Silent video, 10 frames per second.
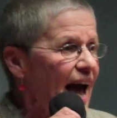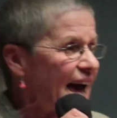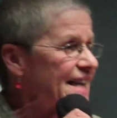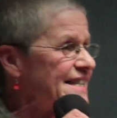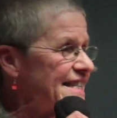
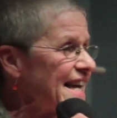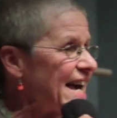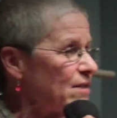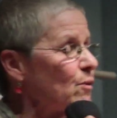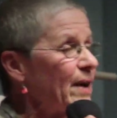had
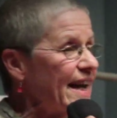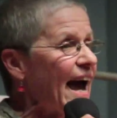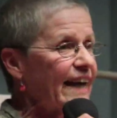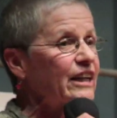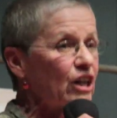said we
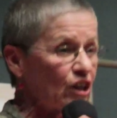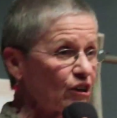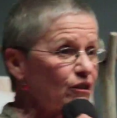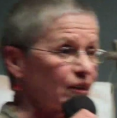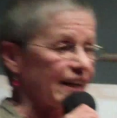had
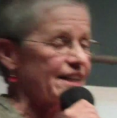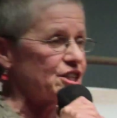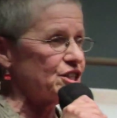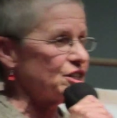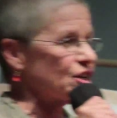
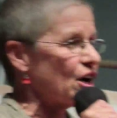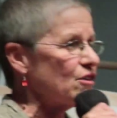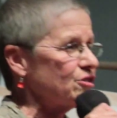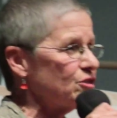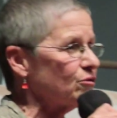courage to
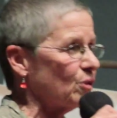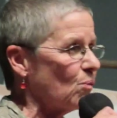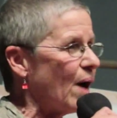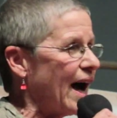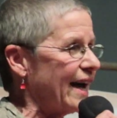go to
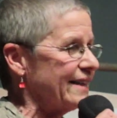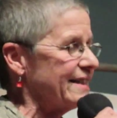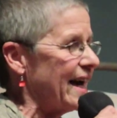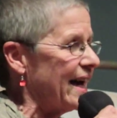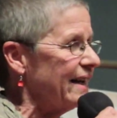
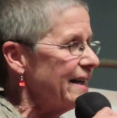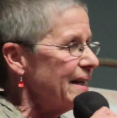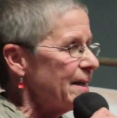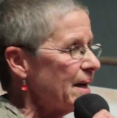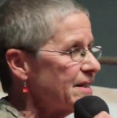Rwanda,
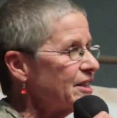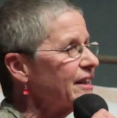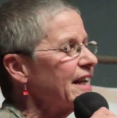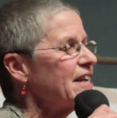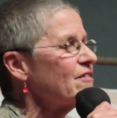to
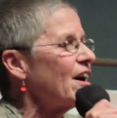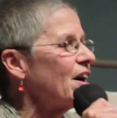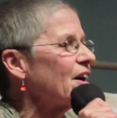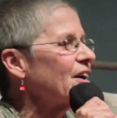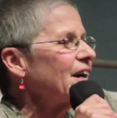leave
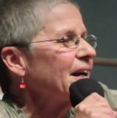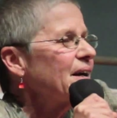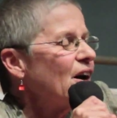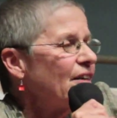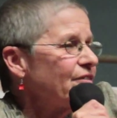our
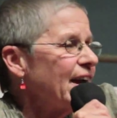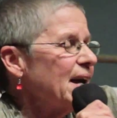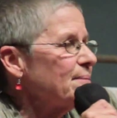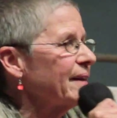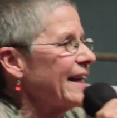
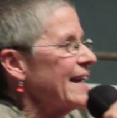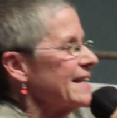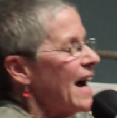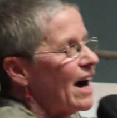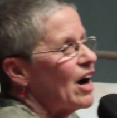
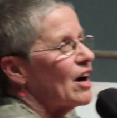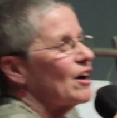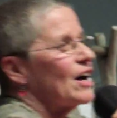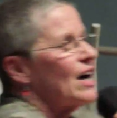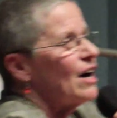family,
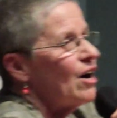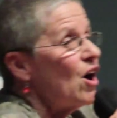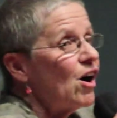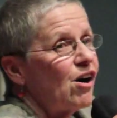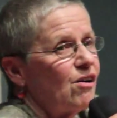our
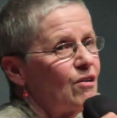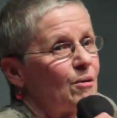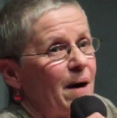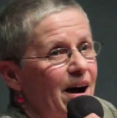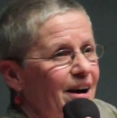
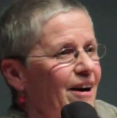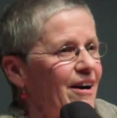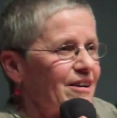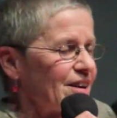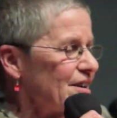home,
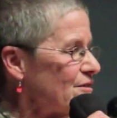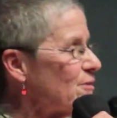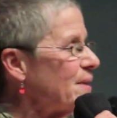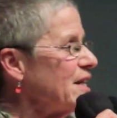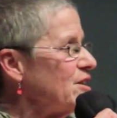
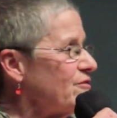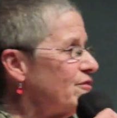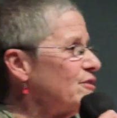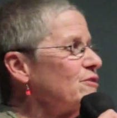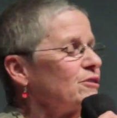
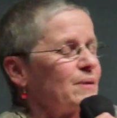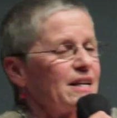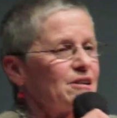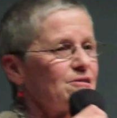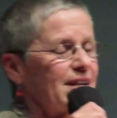food we
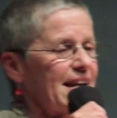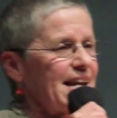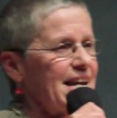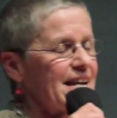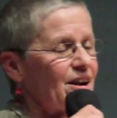knew to
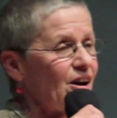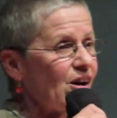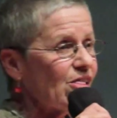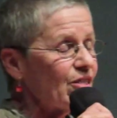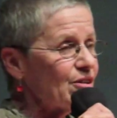eat,
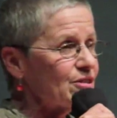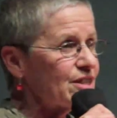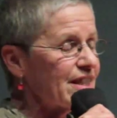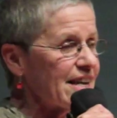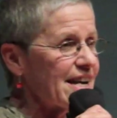all
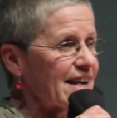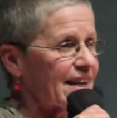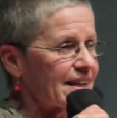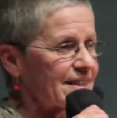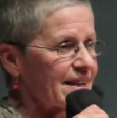those
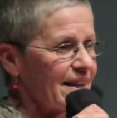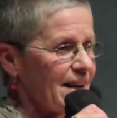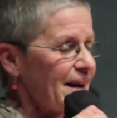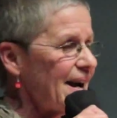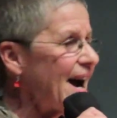things.
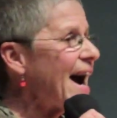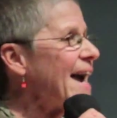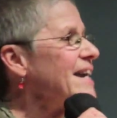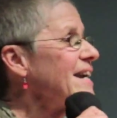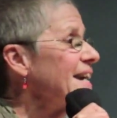
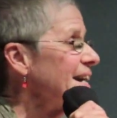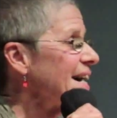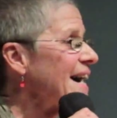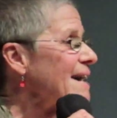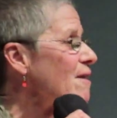
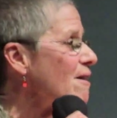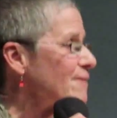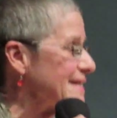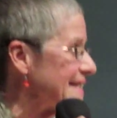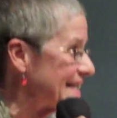I
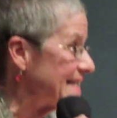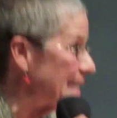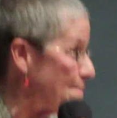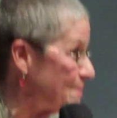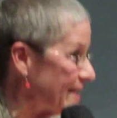always
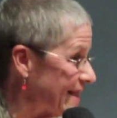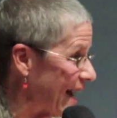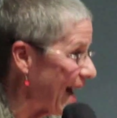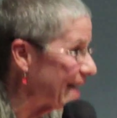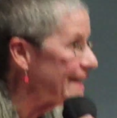accepted
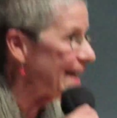that